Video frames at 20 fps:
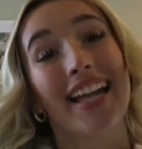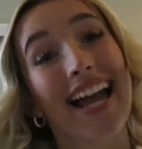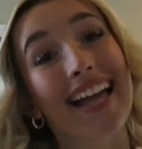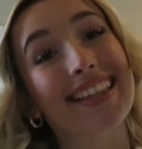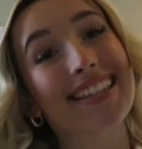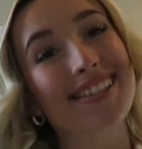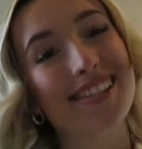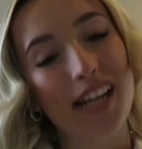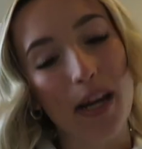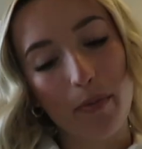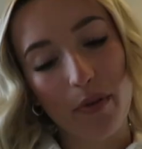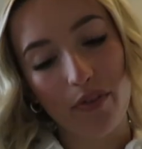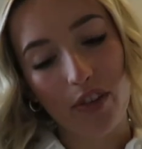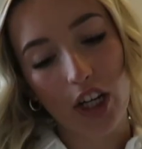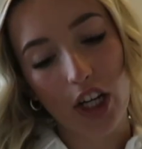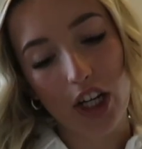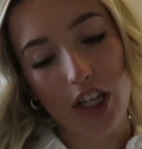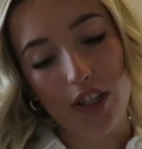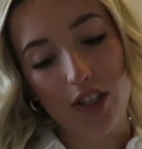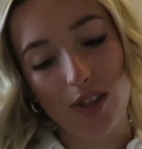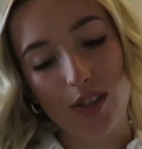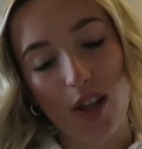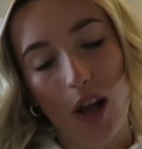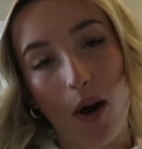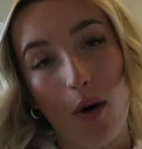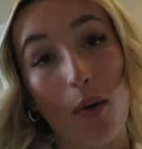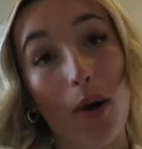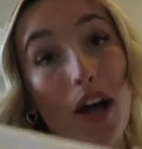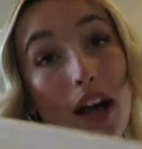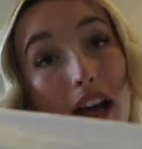at this time of year.
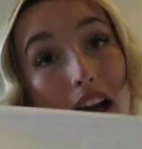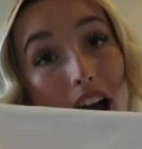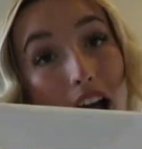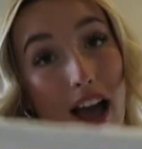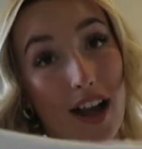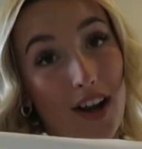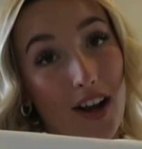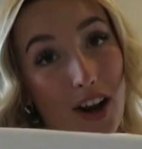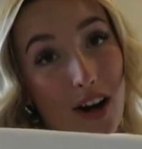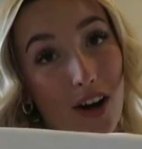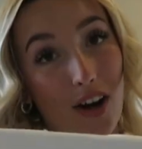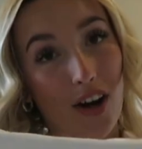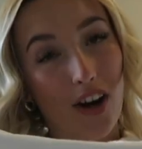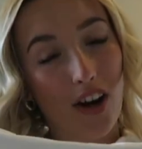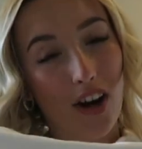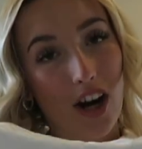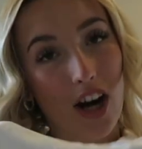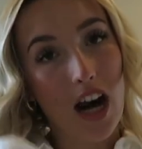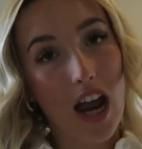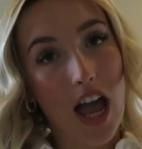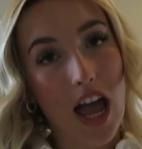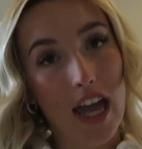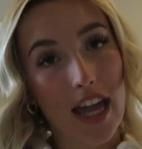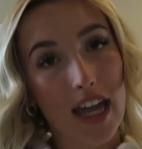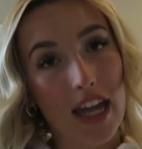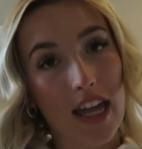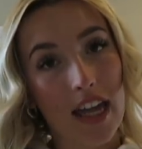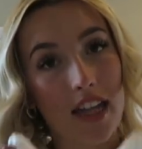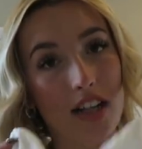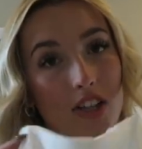So I got her,
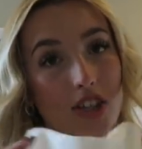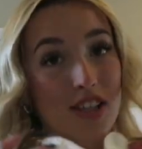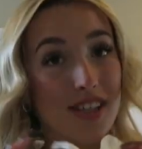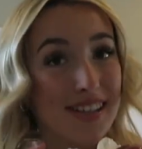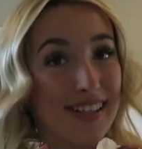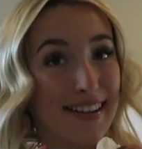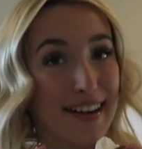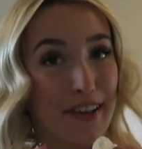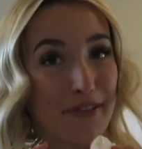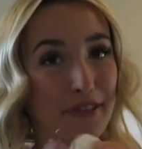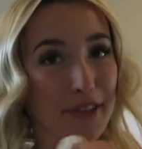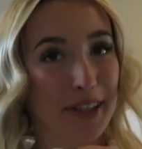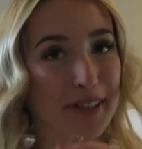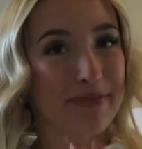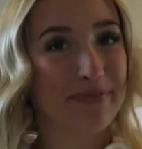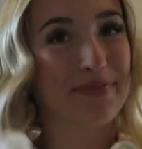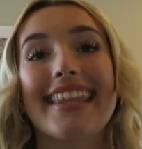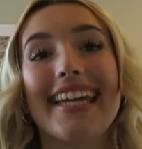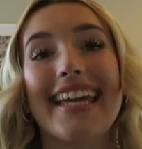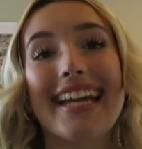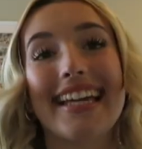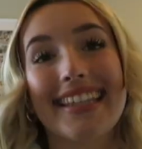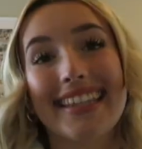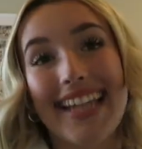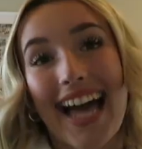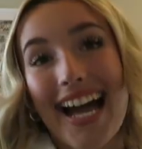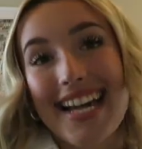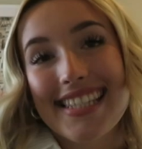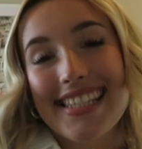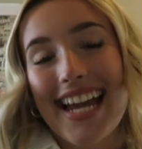and she's to die for. The
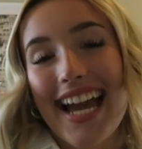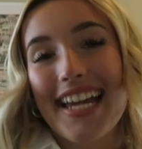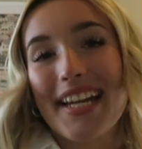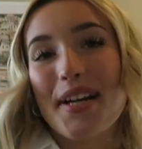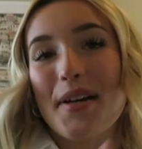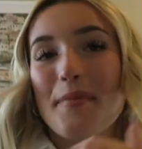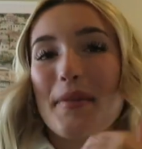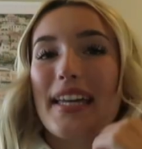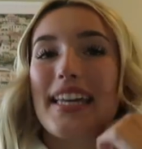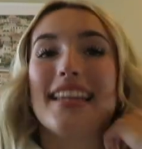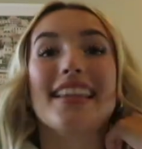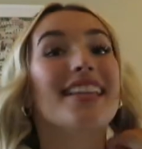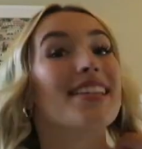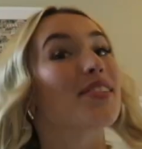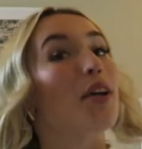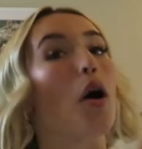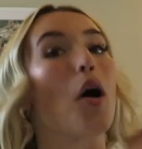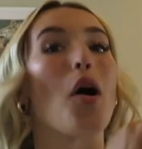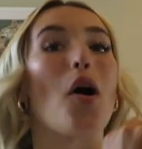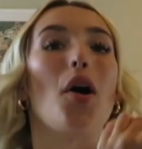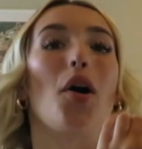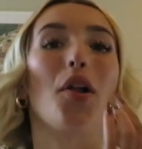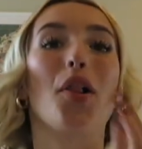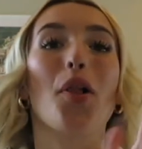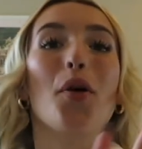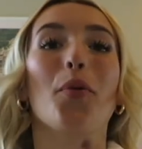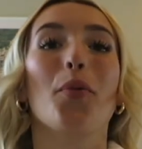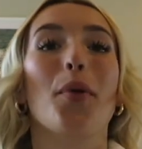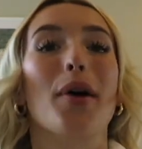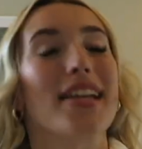last item in this
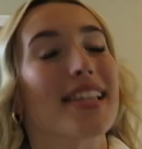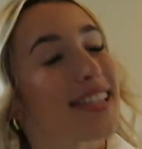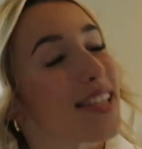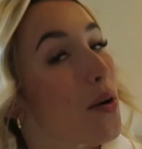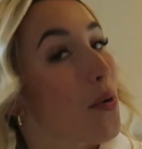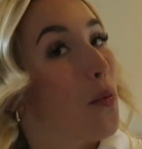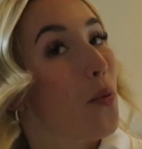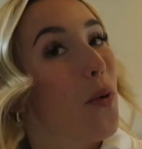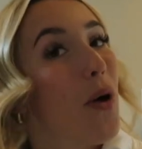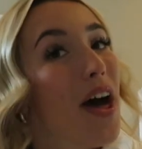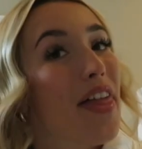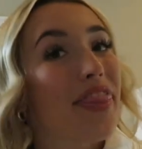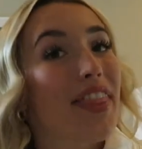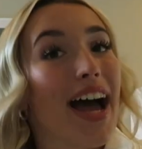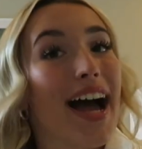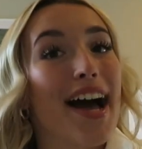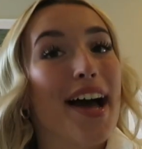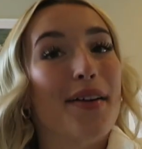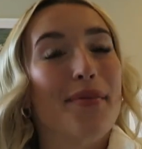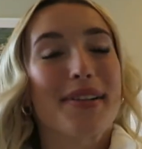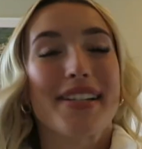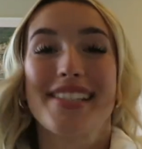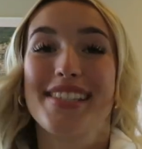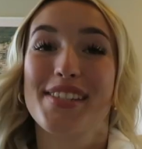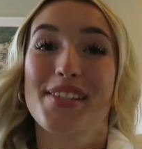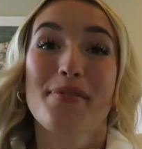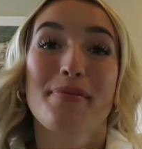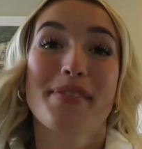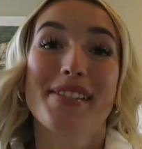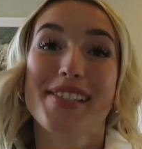haul was one that I was
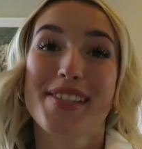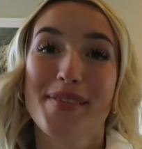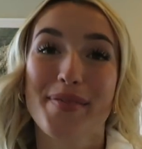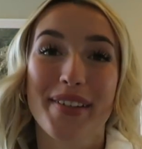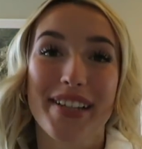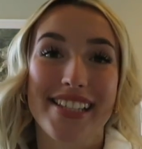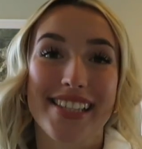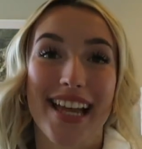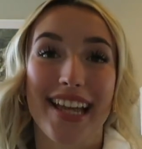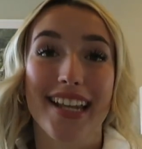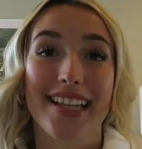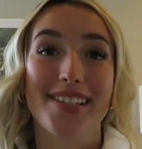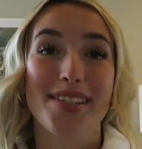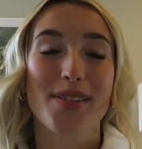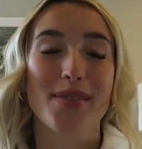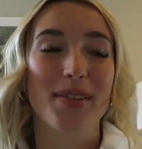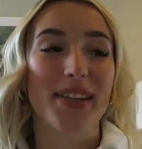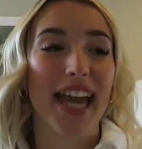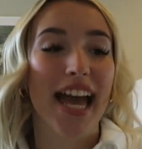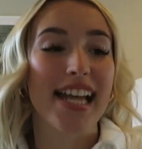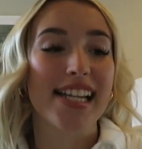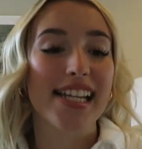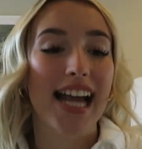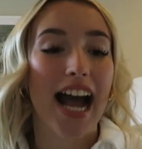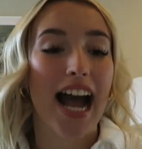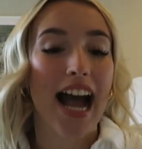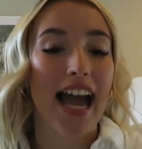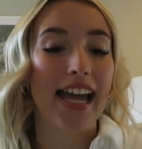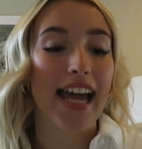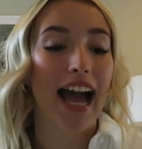super, super excited to get.
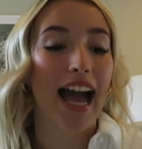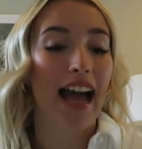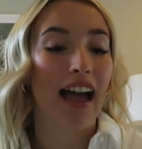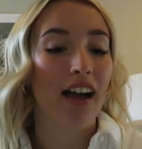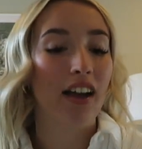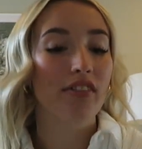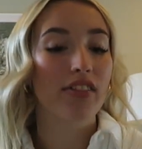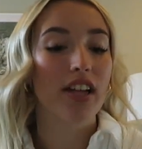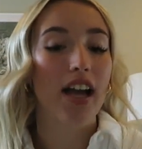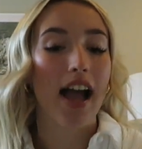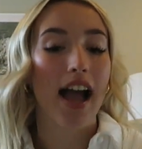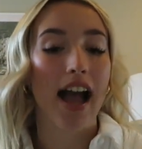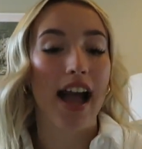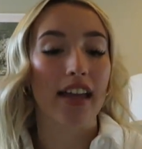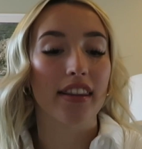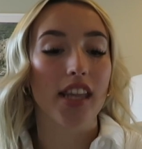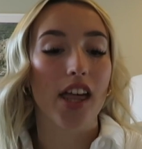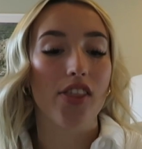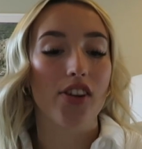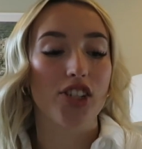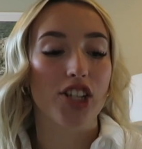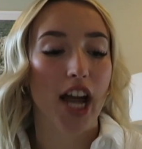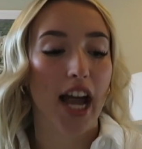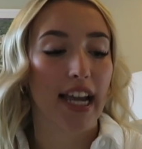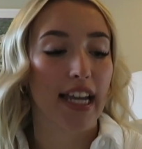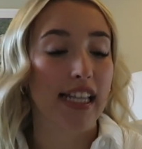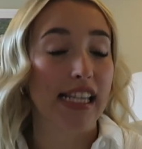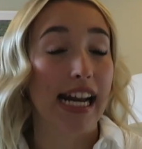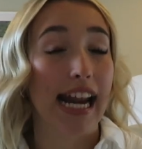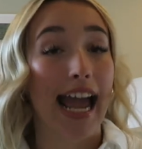I have had leather
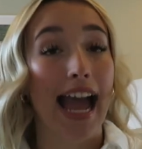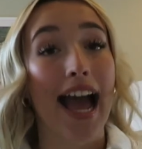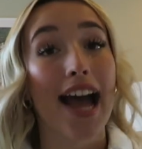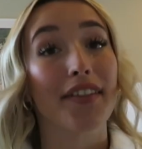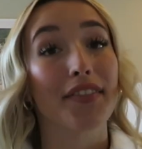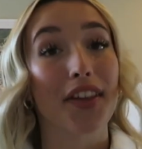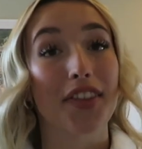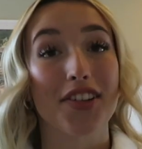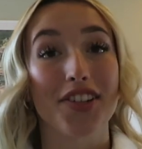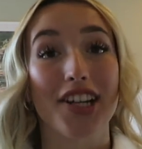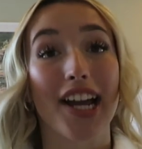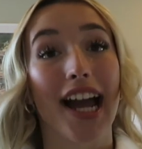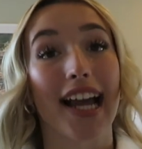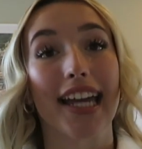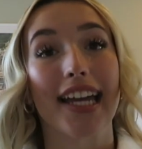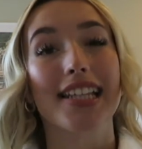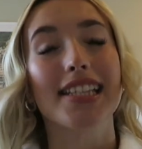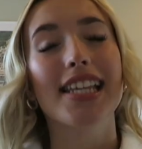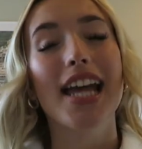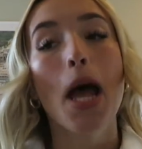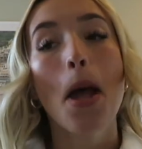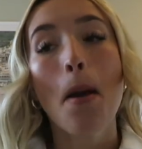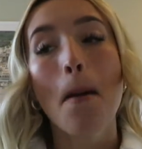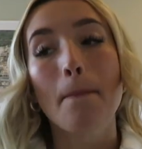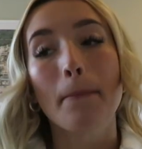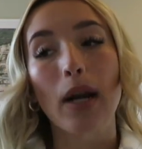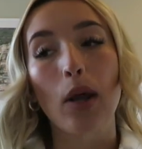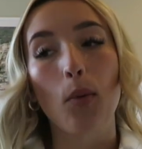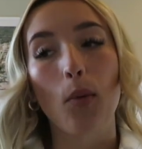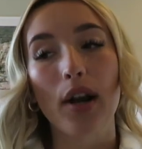jackets, and I have leather jackets,
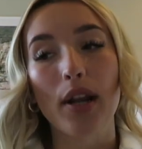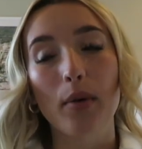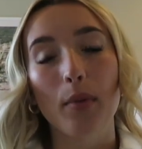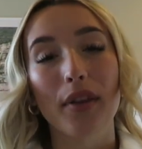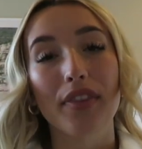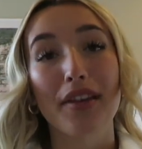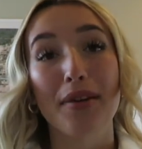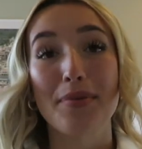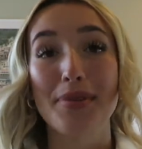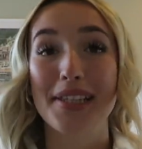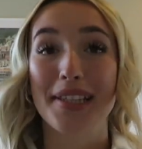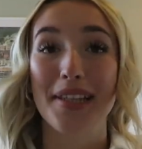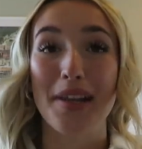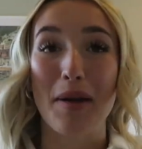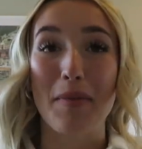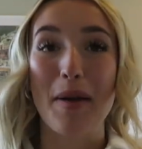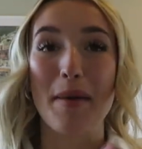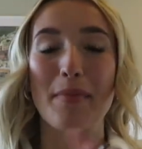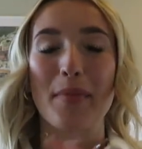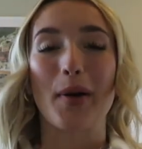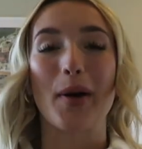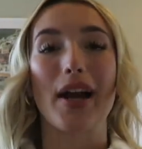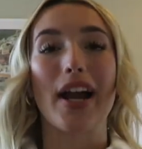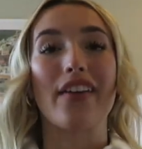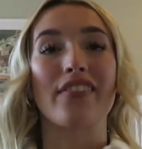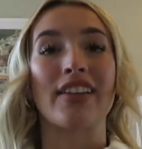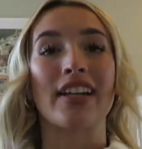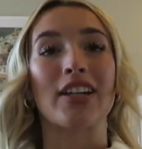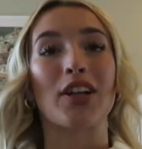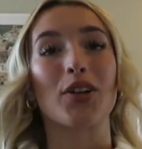but I wanted one that was a little bit more
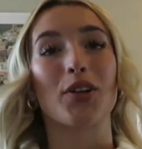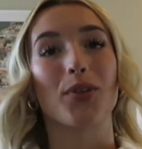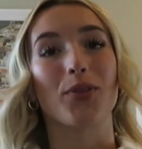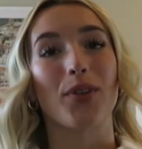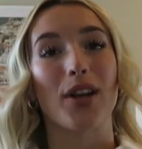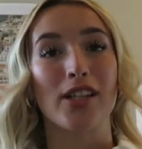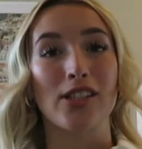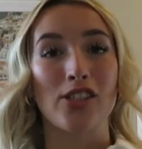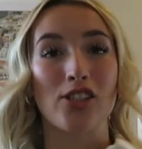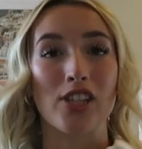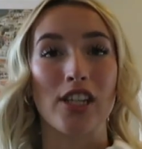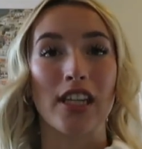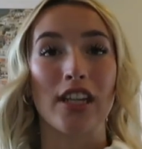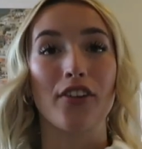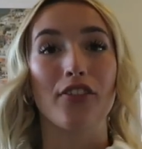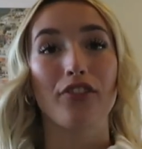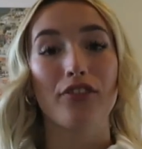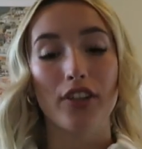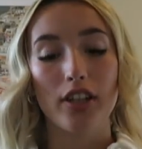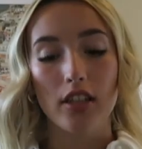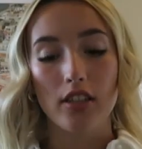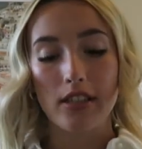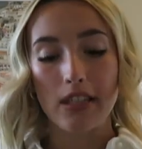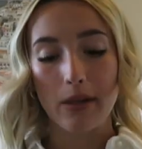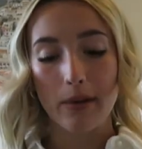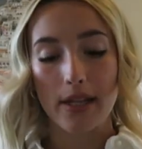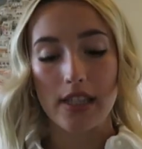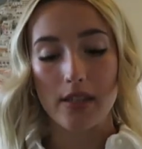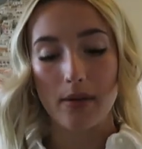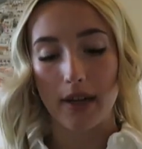of like a grungy feel
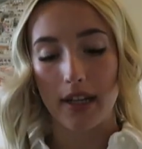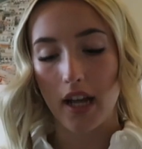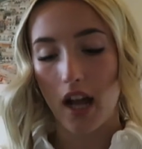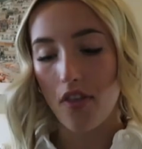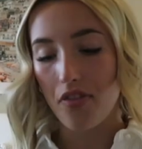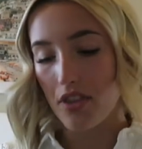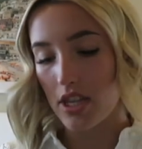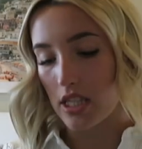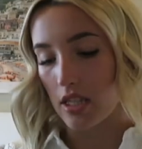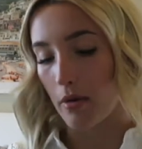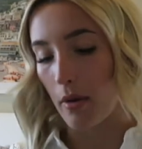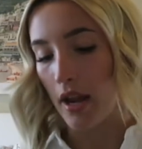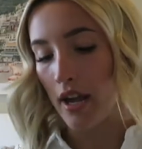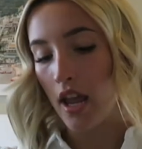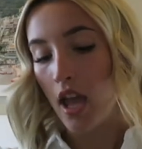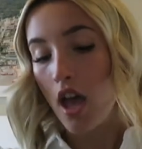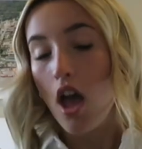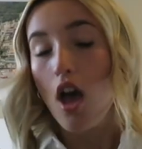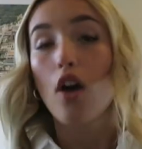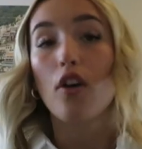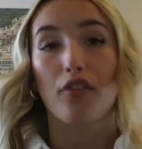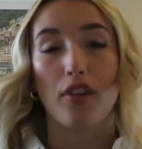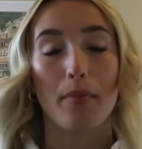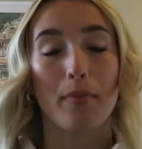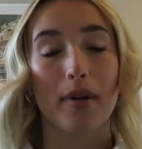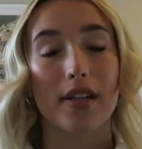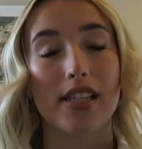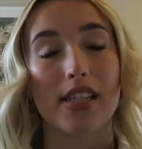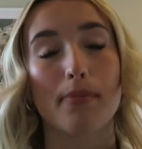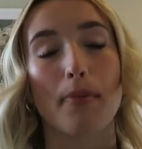to it, so I got this one from
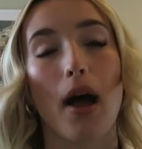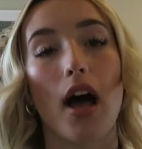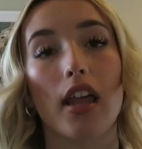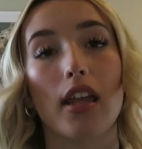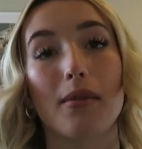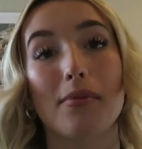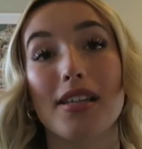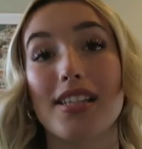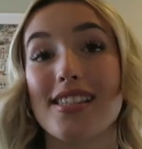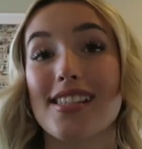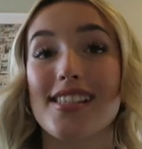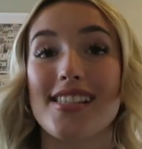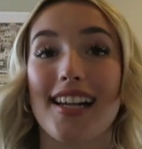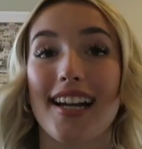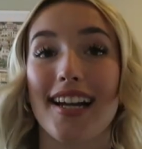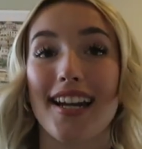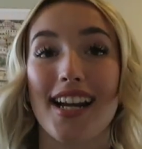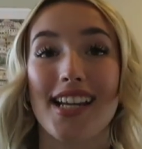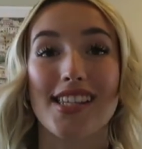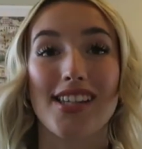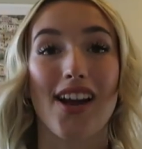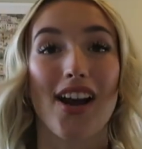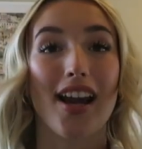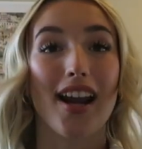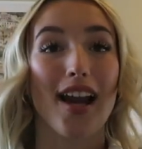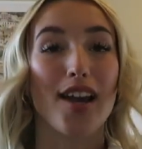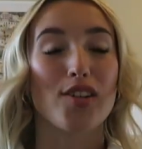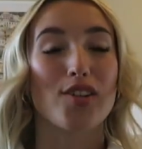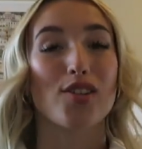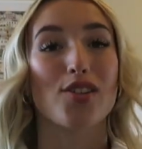Princess Polly because the second I saw
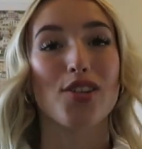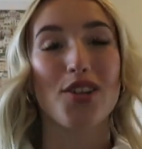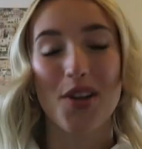it, I just